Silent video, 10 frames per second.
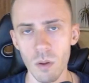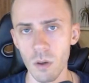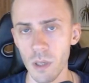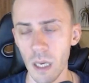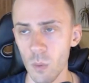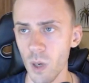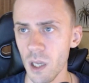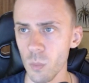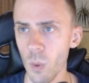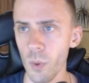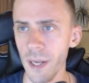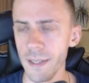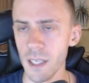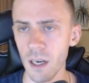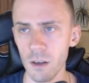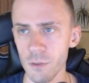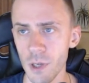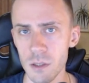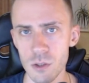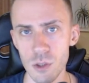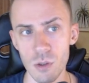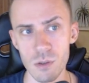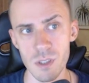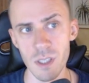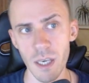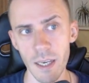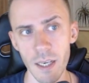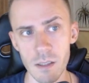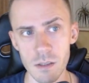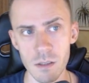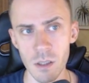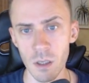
Okay, while we wait our funds on ZKEX,